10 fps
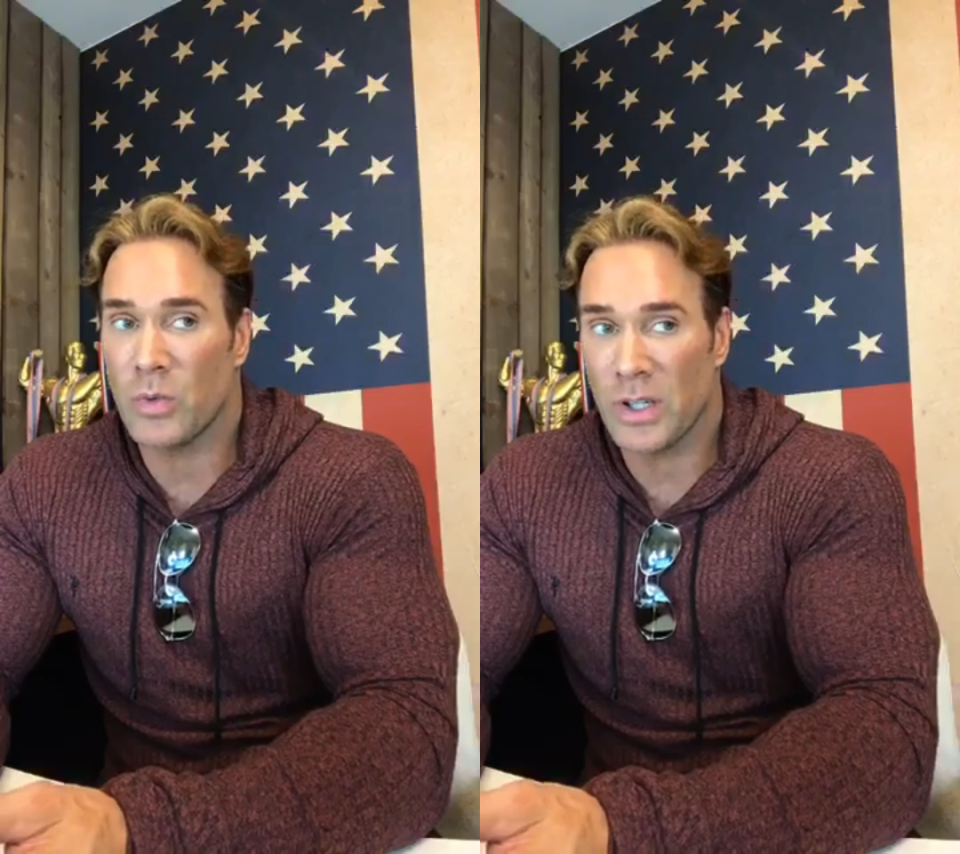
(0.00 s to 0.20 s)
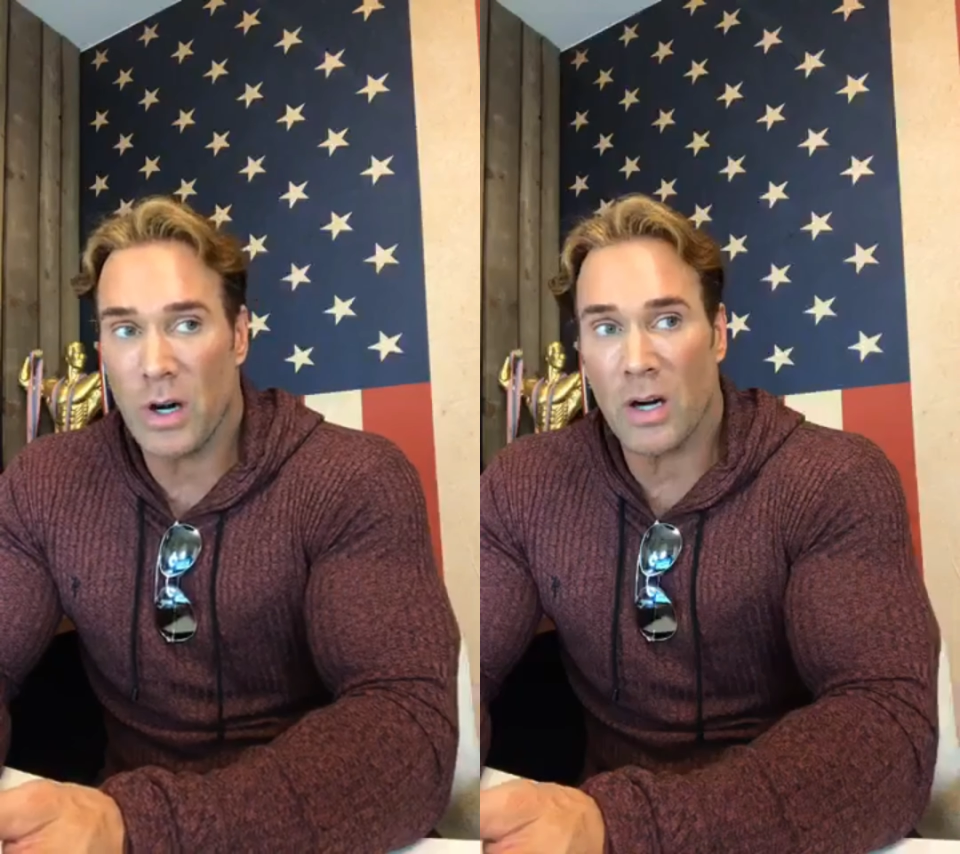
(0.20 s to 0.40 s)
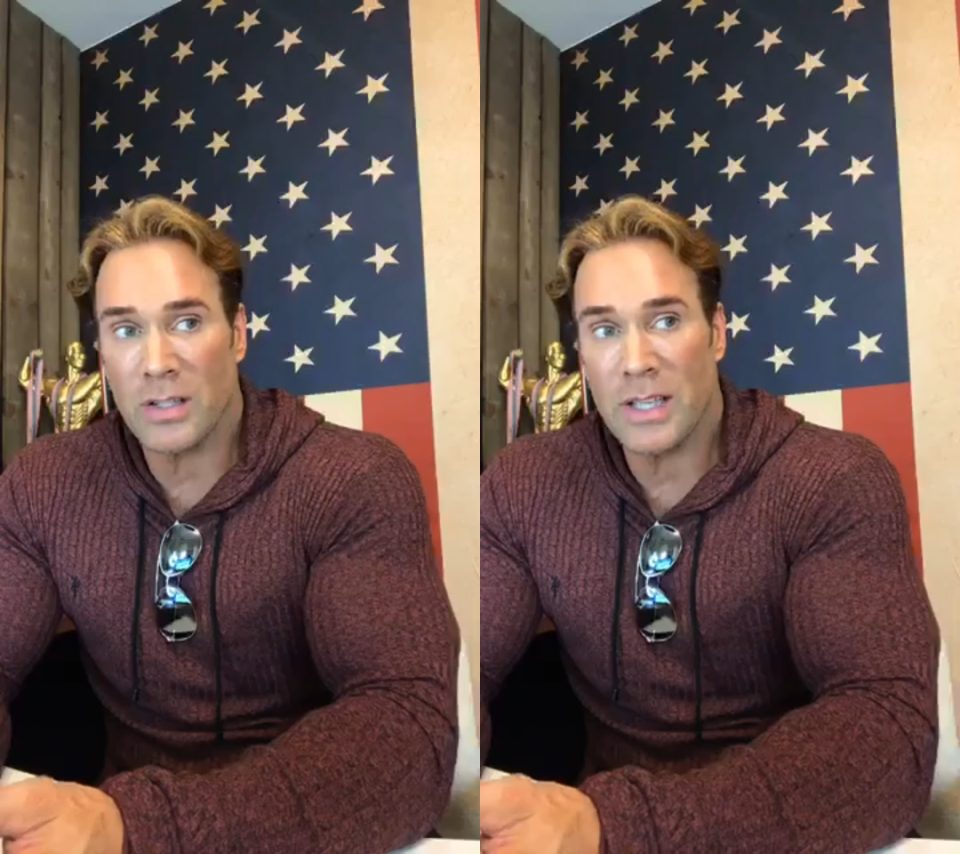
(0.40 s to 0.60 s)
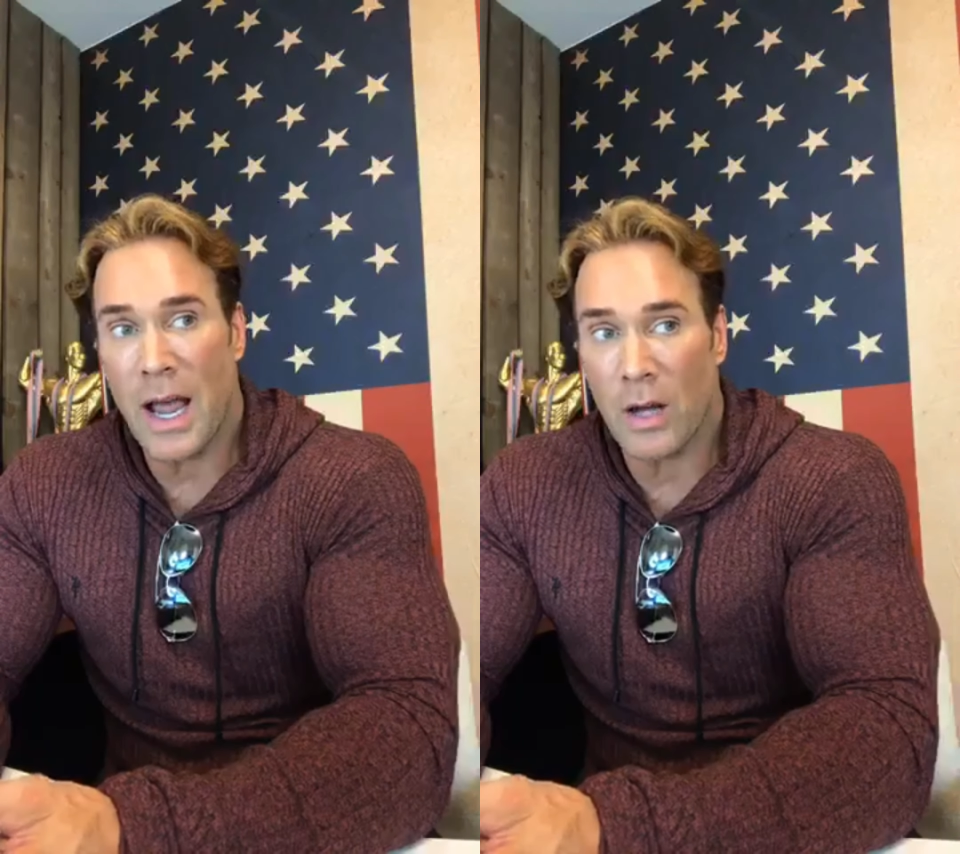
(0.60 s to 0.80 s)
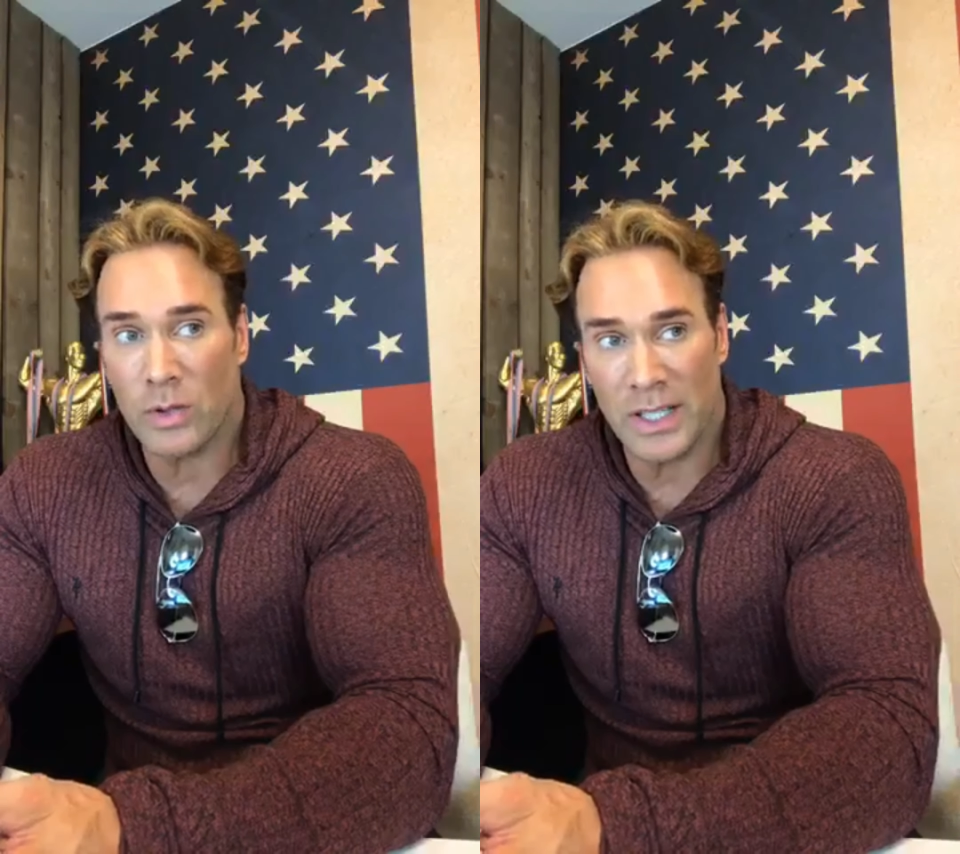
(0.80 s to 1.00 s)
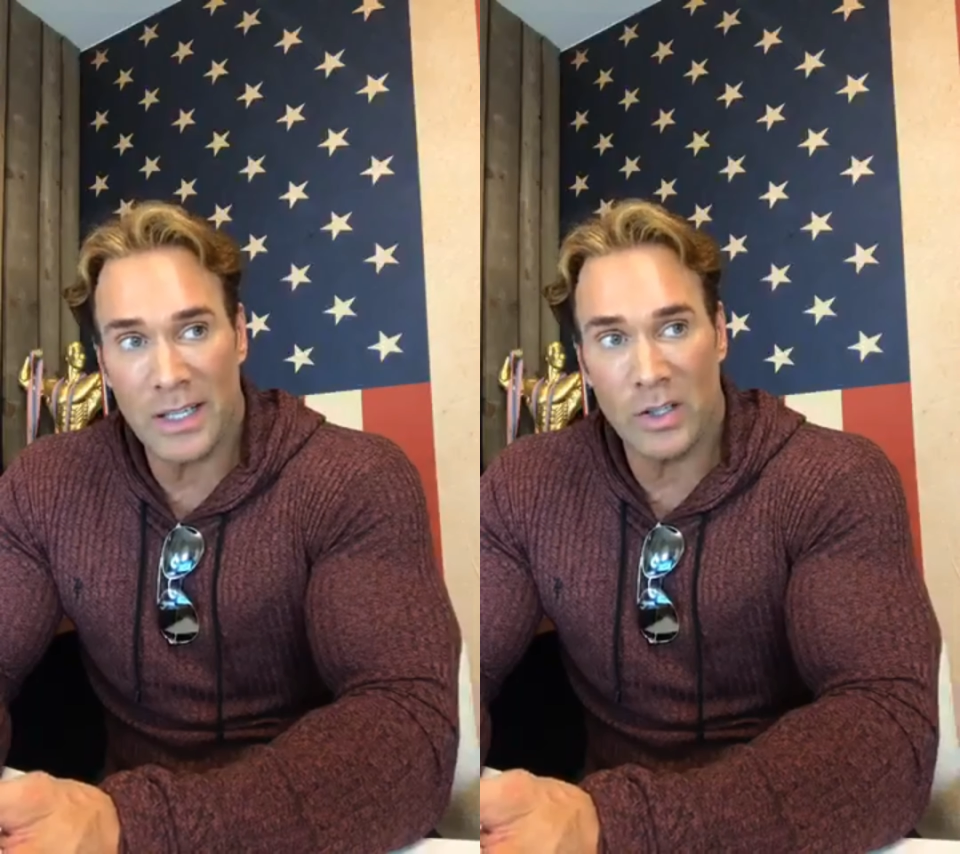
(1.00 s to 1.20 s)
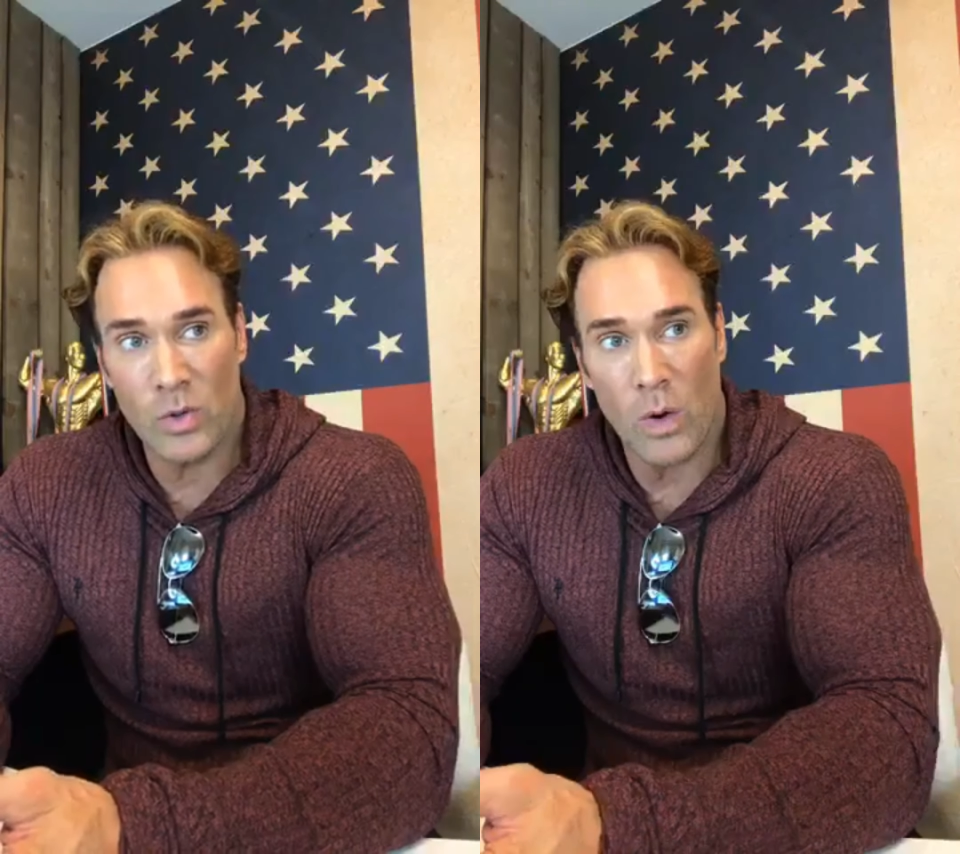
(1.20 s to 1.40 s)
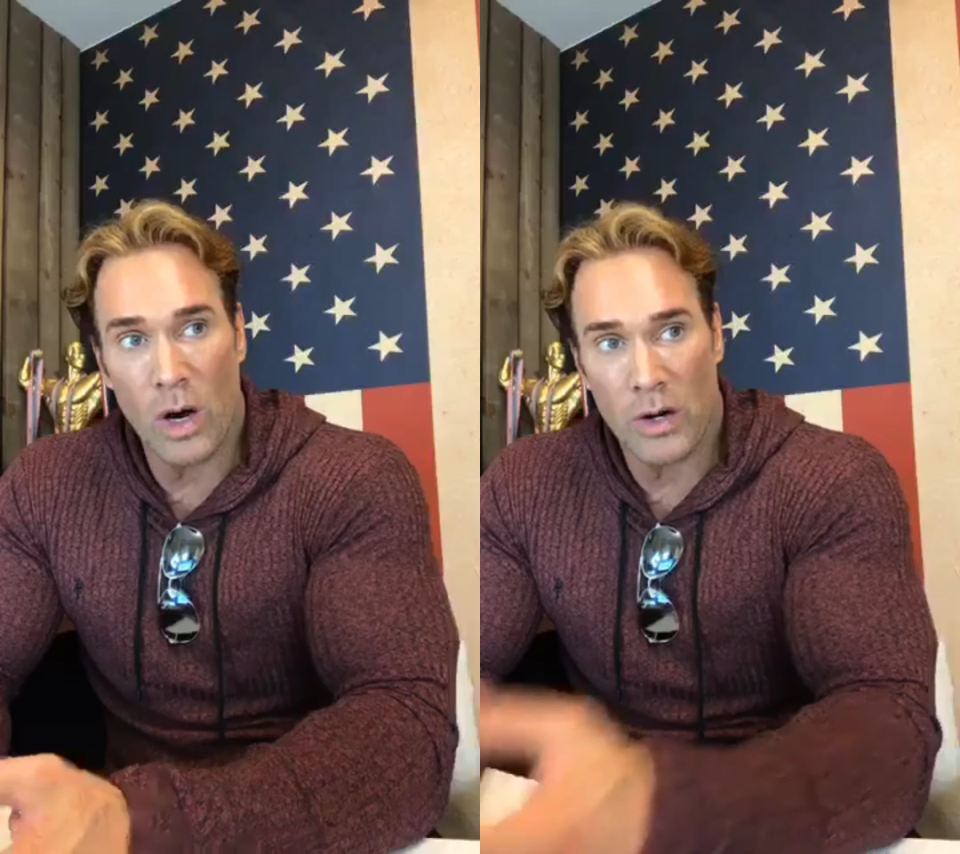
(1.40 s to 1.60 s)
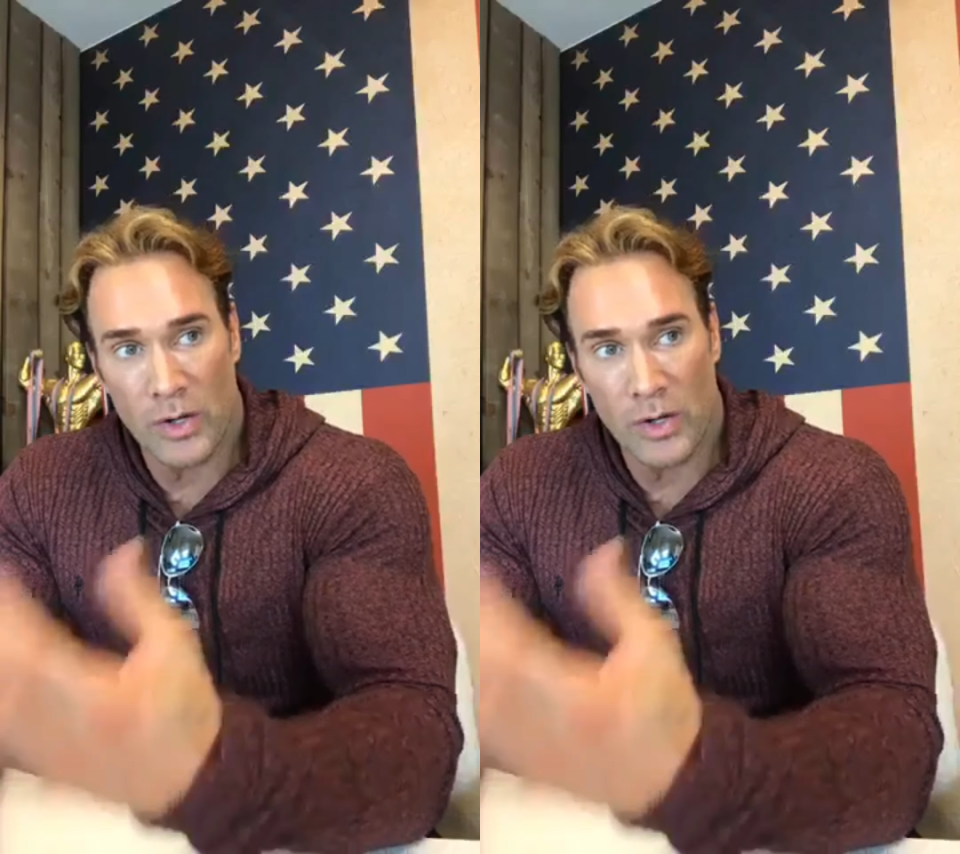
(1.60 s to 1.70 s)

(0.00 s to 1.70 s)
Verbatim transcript: regardless of how lean you are,